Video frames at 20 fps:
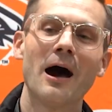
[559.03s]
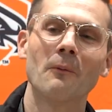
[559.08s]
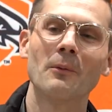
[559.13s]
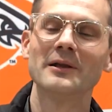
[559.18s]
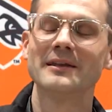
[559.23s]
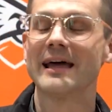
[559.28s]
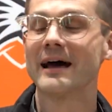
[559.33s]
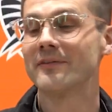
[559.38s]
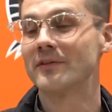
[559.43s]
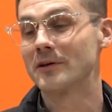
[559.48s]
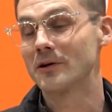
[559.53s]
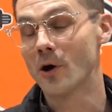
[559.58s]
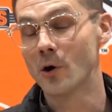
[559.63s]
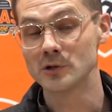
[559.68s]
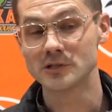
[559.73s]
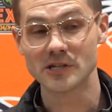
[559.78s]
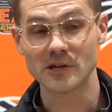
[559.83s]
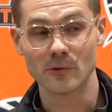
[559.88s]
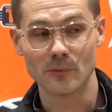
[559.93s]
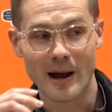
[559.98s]
I went down the
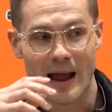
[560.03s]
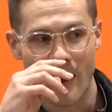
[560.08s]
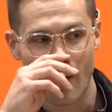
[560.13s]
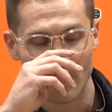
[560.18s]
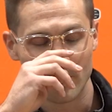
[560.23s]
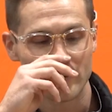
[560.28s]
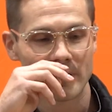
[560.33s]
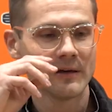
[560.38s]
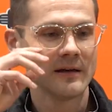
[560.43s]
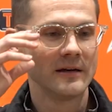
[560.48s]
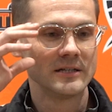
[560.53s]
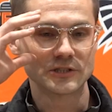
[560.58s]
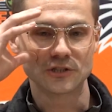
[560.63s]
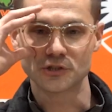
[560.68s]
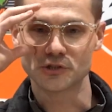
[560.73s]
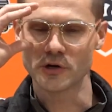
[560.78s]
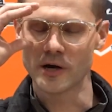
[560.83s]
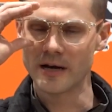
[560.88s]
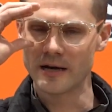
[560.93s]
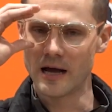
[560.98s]
coaching route.
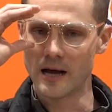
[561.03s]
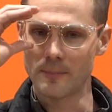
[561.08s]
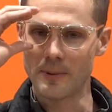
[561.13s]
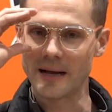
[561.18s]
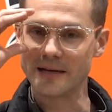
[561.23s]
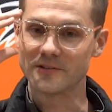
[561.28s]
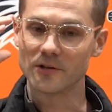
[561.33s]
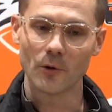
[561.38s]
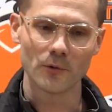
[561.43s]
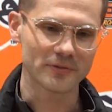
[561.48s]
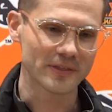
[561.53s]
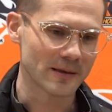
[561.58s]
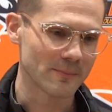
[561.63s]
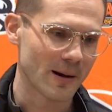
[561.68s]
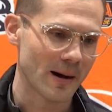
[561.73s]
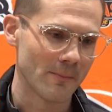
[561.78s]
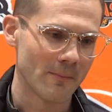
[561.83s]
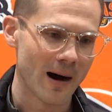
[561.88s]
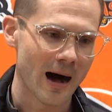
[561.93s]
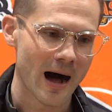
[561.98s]
Straight up, I don't think
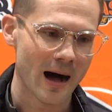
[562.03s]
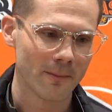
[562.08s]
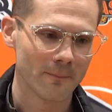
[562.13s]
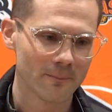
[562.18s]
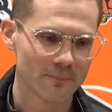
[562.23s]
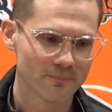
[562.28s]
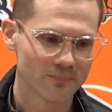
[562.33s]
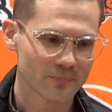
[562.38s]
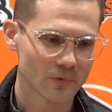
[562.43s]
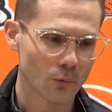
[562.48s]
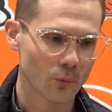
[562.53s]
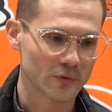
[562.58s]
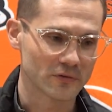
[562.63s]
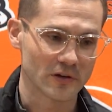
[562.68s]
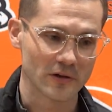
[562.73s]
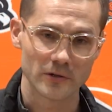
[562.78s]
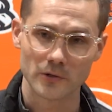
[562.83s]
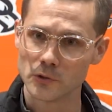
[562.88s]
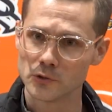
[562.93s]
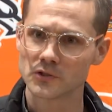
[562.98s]
my mom
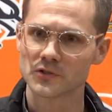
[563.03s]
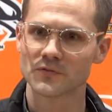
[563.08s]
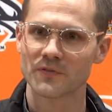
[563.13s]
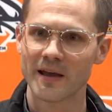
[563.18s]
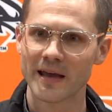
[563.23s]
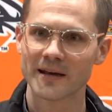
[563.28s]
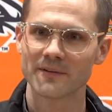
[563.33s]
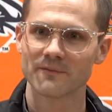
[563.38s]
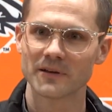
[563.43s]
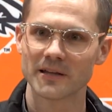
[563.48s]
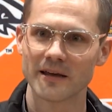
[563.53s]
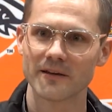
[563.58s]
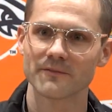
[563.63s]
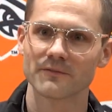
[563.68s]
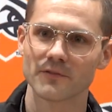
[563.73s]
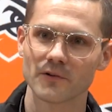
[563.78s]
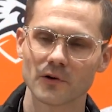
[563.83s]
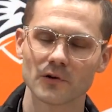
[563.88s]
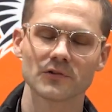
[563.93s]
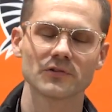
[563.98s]
was a huge fan of it at
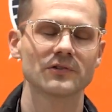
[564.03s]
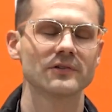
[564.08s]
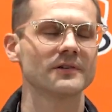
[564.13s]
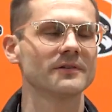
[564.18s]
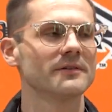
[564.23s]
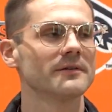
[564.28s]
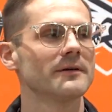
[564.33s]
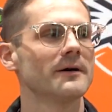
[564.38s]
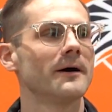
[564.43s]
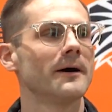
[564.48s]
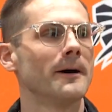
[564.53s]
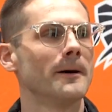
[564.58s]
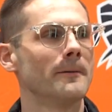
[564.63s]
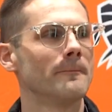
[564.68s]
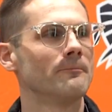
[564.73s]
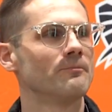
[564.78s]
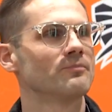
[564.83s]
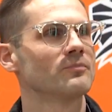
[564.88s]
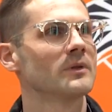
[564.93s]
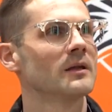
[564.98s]
first,
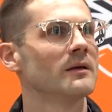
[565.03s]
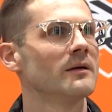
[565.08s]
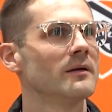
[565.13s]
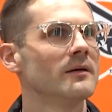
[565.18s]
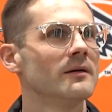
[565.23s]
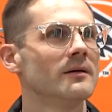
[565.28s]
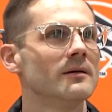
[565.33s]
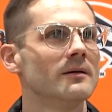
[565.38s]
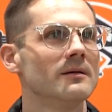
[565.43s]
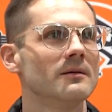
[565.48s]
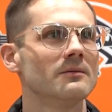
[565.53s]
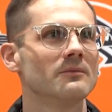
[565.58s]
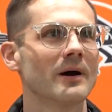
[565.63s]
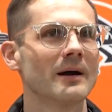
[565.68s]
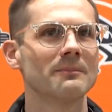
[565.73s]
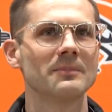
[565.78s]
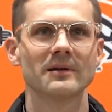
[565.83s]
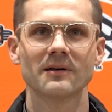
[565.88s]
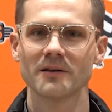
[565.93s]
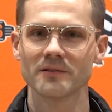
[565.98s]

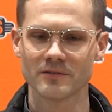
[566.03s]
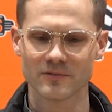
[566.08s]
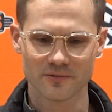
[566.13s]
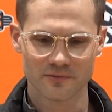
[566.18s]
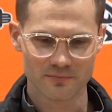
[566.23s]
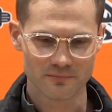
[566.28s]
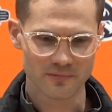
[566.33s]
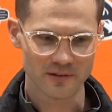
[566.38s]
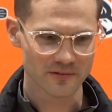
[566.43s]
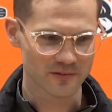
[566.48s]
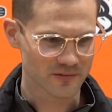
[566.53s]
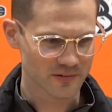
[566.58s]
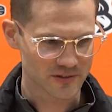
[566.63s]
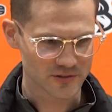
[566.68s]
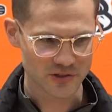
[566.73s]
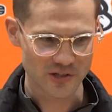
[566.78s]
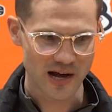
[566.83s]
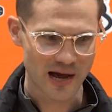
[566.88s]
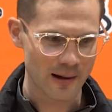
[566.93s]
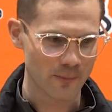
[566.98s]
right? Because this is a
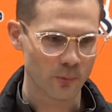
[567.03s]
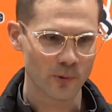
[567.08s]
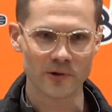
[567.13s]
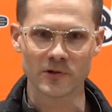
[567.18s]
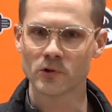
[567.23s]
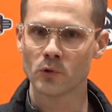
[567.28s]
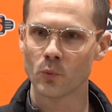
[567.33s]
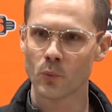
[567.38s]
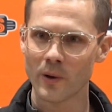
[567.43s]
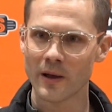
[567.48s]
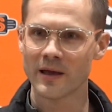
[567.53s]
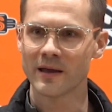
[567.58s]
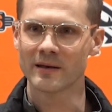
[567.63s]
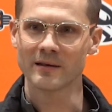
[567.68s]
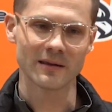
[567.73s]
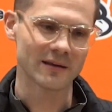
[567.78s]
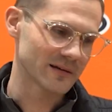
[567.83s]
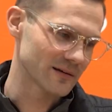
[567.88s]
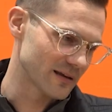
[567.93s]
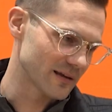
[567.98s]
job where you
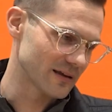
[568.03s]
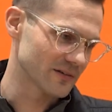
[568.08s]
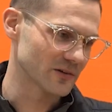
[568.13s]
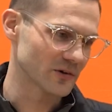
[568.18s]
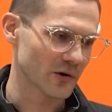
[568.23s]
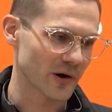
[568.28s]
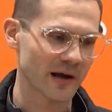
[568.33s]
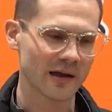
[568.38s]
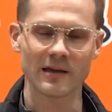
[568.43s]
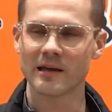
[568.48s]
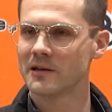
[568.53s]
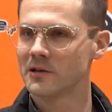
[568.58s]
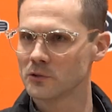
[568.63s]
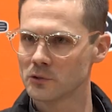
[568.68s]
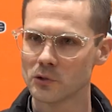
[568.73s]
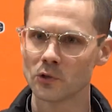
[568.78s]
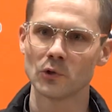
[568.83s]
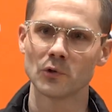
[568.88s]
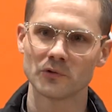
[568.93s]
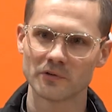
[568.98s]
win and it's great, and you
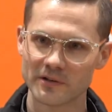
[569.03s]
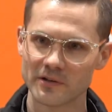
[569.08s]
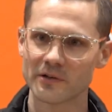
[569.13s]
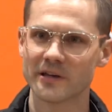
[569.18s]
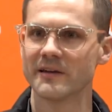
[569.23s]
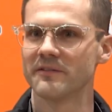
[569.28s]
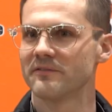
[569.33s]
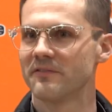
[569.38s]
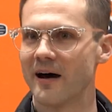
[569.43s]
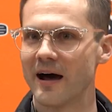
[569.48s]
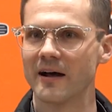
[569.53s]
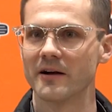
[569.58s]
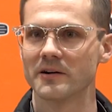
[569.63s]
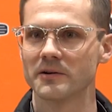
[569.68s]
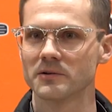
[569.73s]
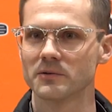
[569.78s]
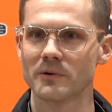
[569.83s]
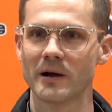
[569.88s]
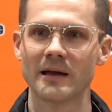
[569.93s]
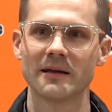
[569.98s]
lose and you get
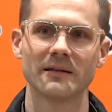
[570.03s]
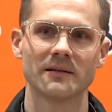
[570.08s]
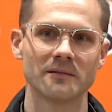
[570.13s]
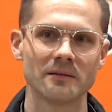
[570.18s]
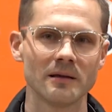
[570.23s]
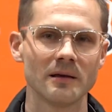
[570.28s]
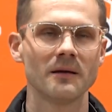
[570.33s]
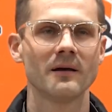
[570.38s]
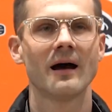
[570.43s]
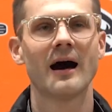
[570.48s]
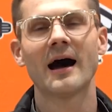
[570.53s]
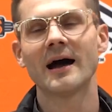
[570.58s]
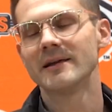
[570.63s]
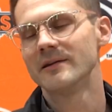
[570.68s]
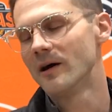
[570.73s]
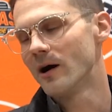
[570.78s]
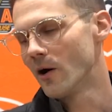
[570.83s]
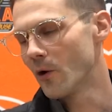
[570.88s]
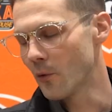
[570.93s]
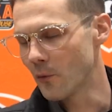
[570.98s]
fired, right? And I
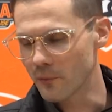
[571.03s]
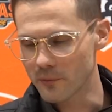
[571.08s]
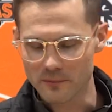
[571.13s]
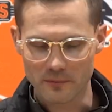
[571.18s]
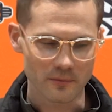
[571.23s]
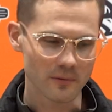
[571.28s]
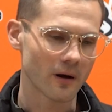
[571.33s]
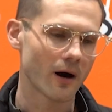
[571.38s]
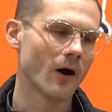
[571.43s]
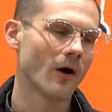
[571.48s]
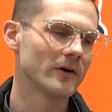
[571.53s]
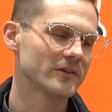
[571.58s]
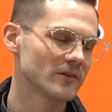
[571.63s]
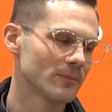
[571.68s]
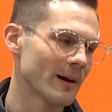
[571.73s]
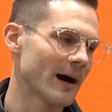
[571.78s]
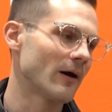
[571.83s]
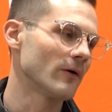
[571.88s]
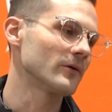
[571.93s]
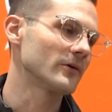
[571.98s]
know, oh, it's
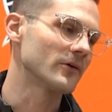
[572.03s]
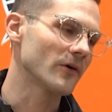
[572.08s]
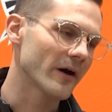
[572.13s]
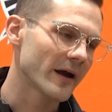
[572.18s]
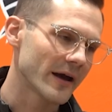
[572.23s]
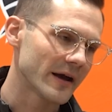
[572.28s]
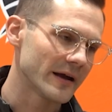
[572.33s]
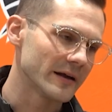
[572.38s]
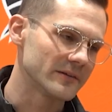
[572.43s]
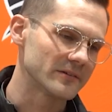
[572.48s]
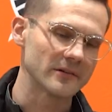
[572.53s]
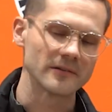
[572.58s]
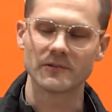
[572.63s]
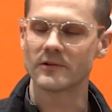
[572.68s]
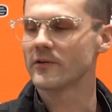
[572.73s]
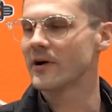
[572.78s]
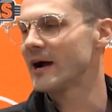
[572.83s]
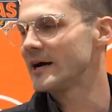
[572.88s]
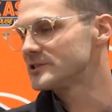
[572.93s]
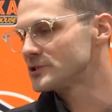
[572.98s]
about grades and
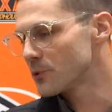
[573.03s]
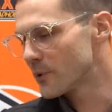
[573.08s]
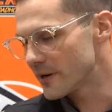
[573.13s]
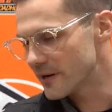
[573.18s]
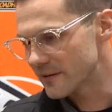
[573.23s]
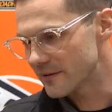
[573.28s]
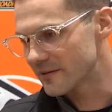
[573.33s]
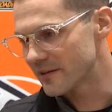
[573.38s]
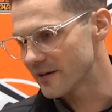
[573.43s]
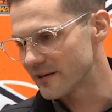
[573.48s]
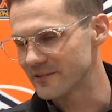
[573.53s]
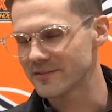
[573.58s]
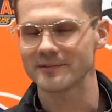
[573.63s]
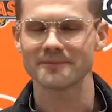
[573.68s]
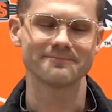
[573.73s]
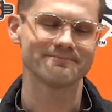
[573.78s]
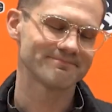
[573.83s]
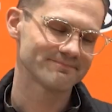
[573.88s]
graduating kids.